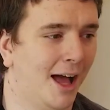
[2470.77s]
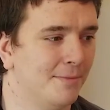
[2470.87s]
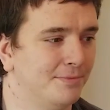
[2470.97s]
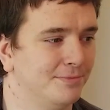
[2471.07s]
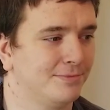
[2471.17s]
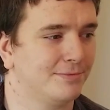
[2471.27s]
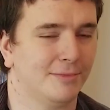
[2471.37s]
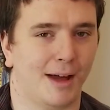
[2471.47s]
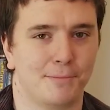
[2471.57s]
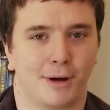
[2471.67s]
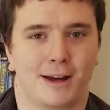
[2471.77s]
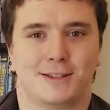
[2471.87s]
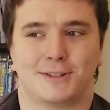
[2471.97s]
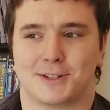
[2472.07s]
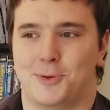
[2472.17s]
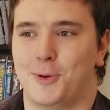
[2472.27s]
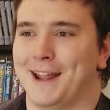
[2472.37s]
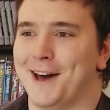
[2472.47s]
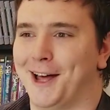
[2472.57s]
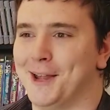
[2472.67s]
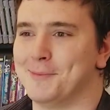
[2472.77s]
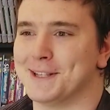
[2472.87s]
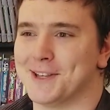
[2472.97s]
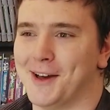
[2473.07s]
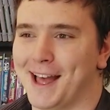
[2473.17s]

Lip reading: My brakes just went out on me,